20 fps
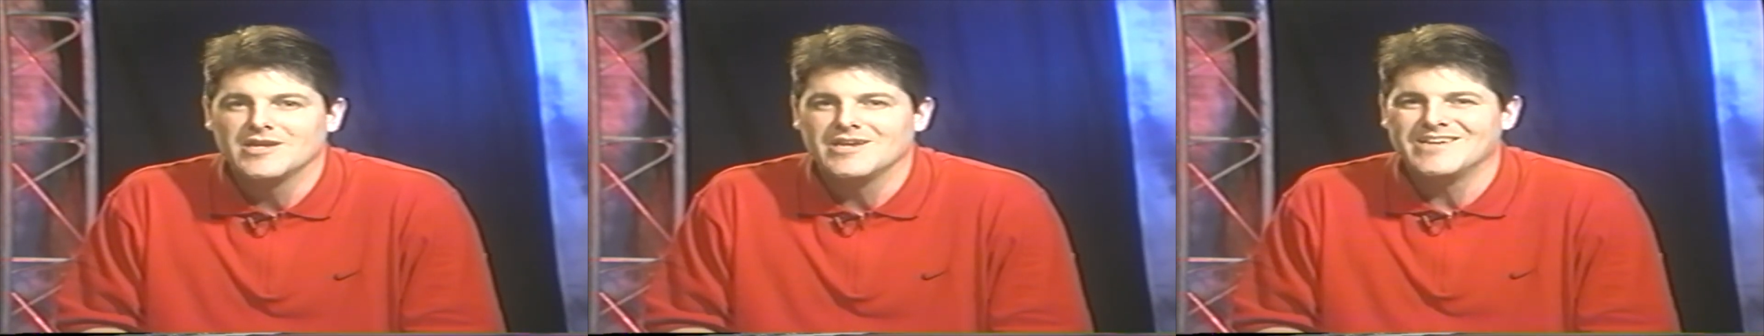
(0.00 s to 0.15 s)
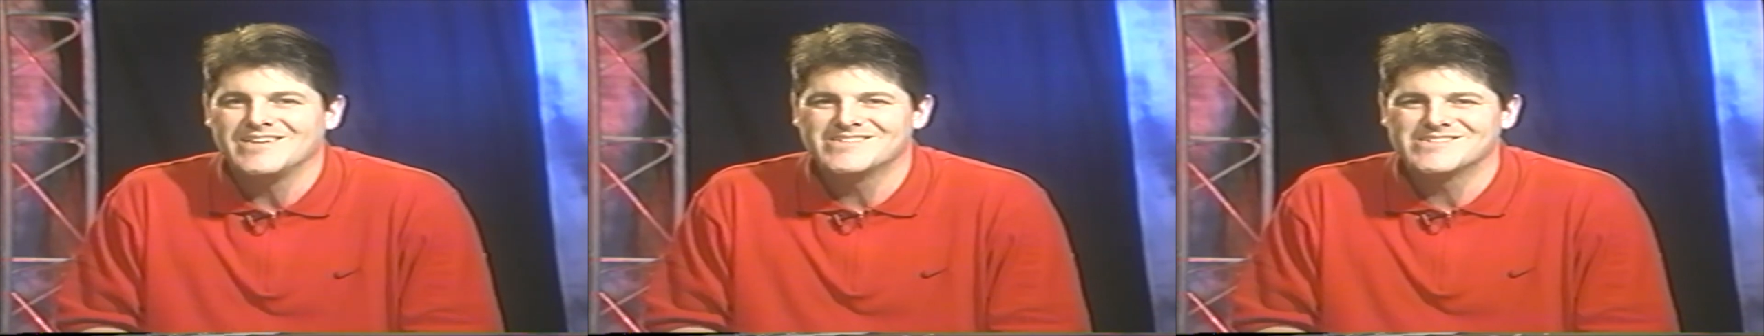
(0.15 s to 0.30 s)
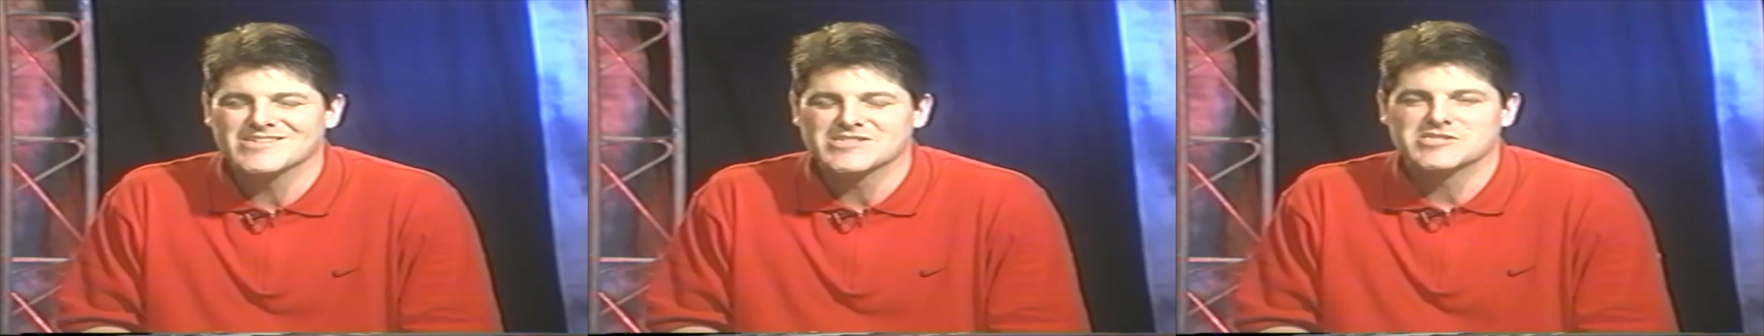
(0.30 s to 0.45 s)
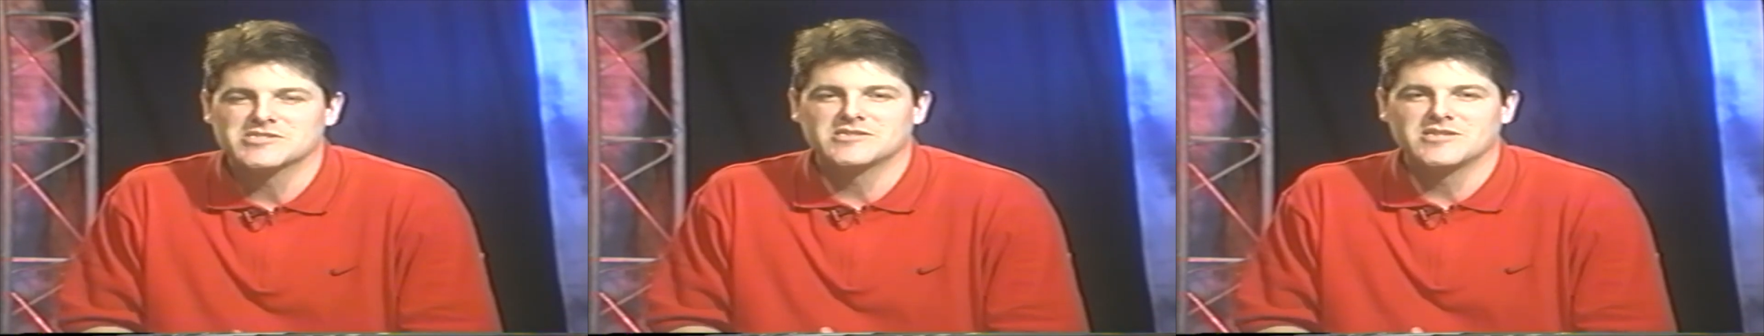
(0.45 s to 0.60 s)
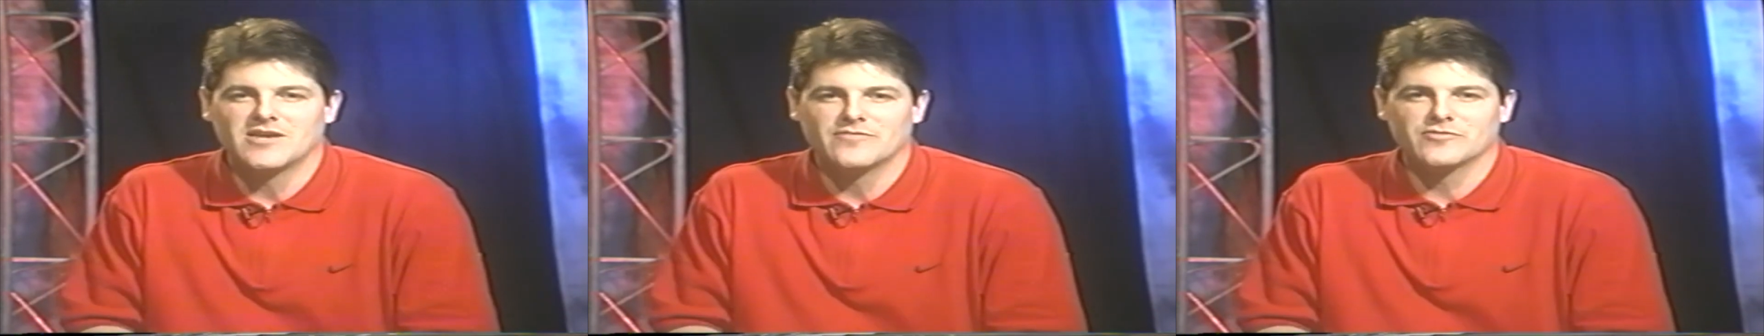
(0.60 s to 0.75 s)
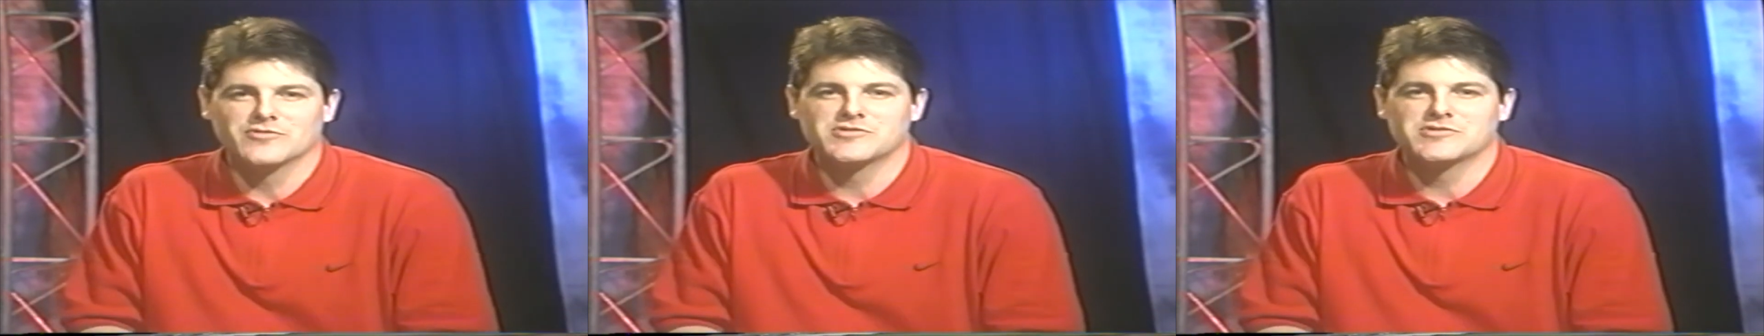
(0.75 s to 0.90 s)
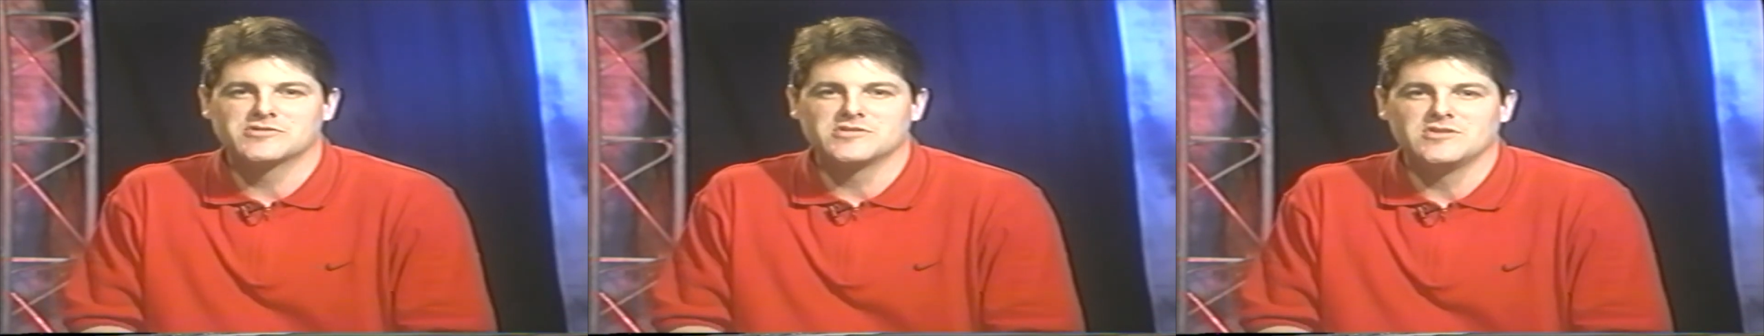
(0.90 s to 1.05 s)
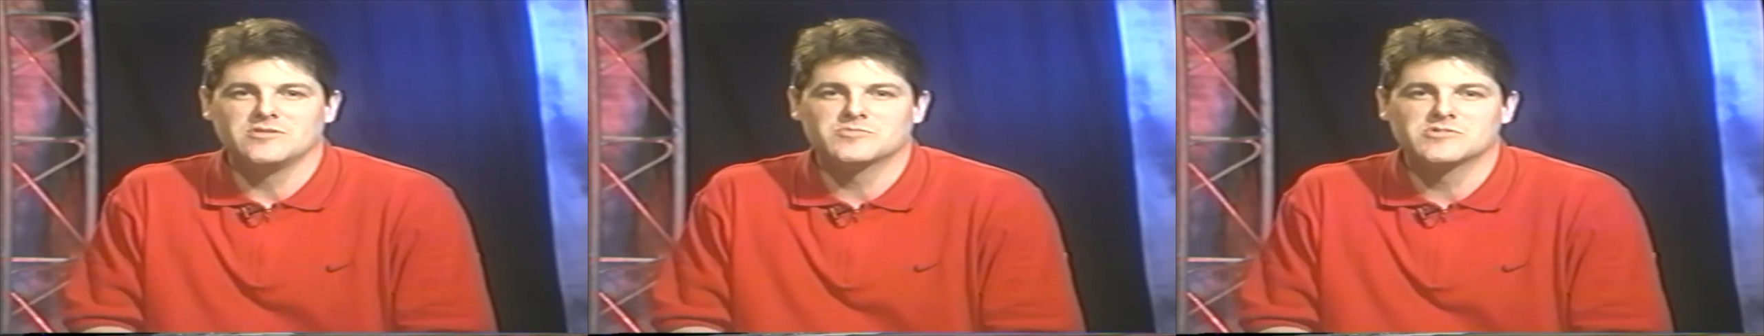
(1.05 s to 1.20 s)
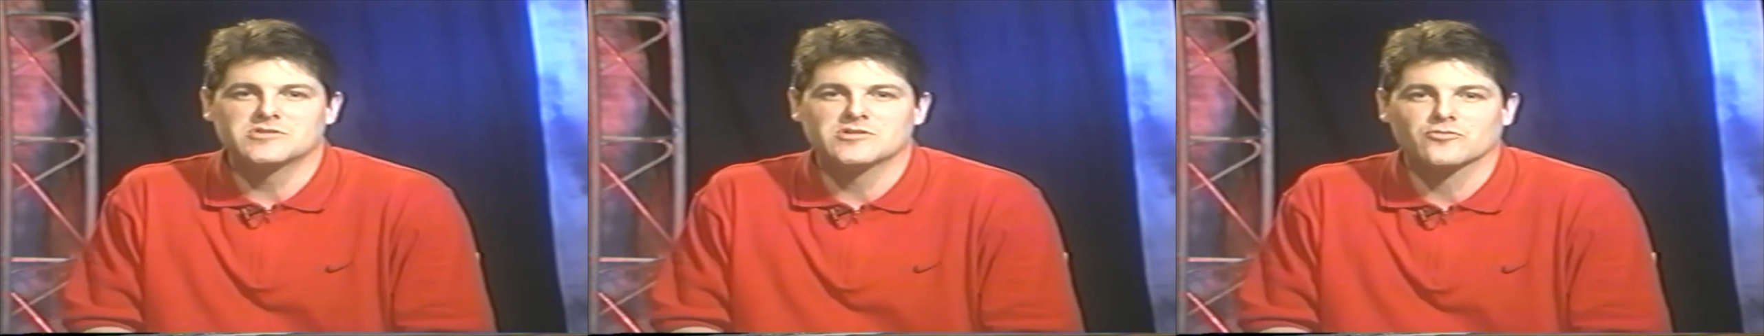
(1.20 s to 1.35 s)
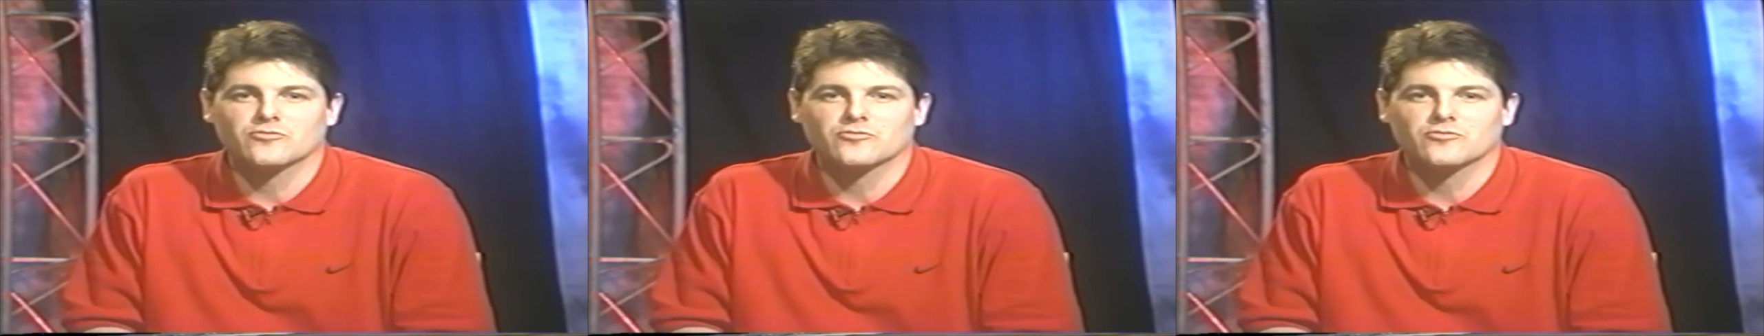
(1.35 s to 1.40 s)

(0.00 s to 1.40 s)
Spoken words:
he just never seems to